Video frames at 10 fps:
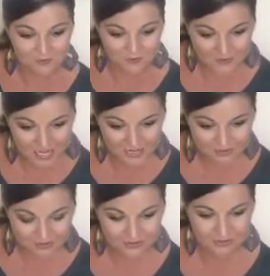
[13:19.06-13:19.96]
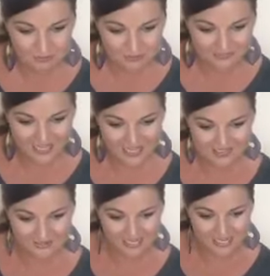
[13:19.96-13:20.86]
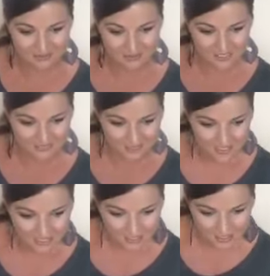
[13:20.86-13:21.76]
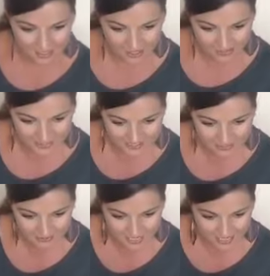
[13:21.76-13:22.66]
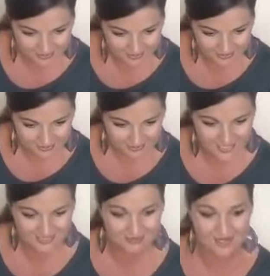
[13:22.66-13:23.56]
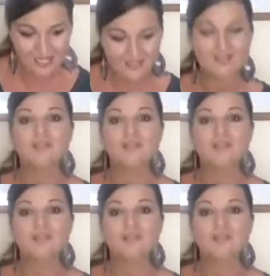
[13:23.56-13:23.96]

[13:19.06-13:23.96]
found the podcast on Android. That's great. That's great.